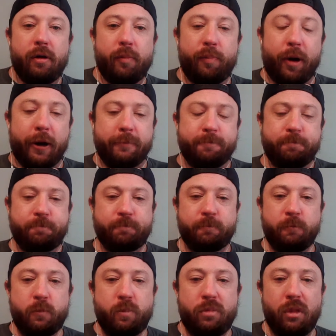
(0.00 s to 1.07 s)
But
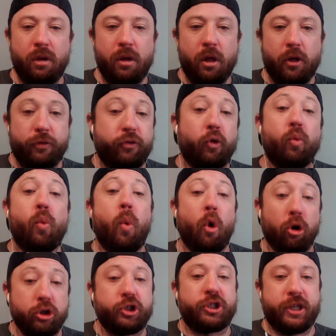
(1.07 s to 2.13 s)
the
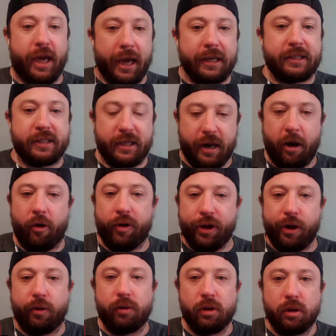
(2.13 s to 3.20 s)
worst case
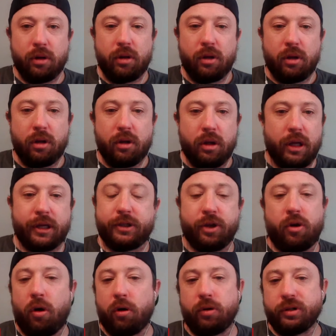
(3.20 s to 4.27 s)
scenario is the
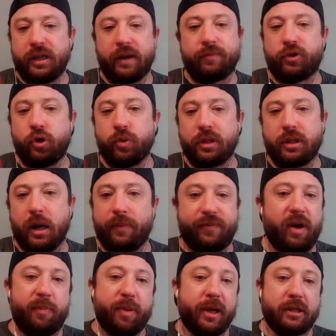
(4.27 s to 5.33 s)
Cardinals have two of the top
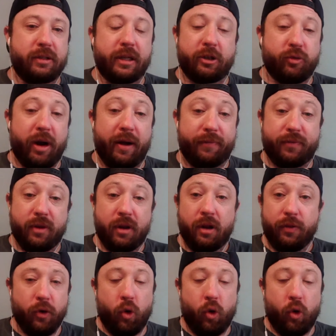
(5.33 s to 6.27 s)
five picks and they draft the